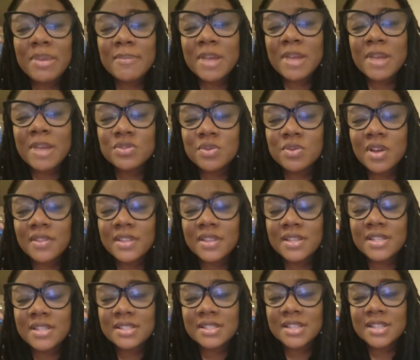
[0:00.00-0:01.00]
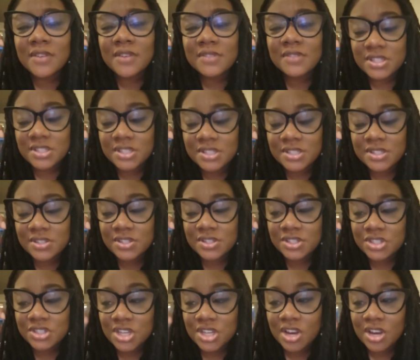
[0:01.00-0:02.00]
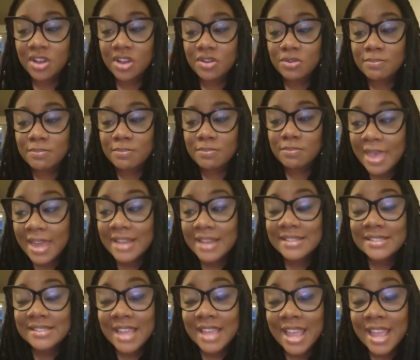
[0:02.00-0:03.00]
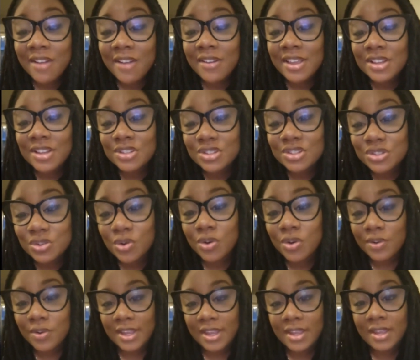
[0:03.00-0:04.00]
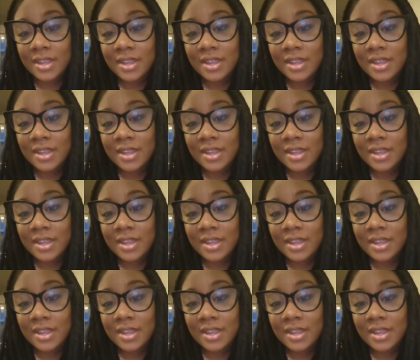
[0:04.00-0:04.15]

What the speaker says: my true authentic self to share a humanitarian story?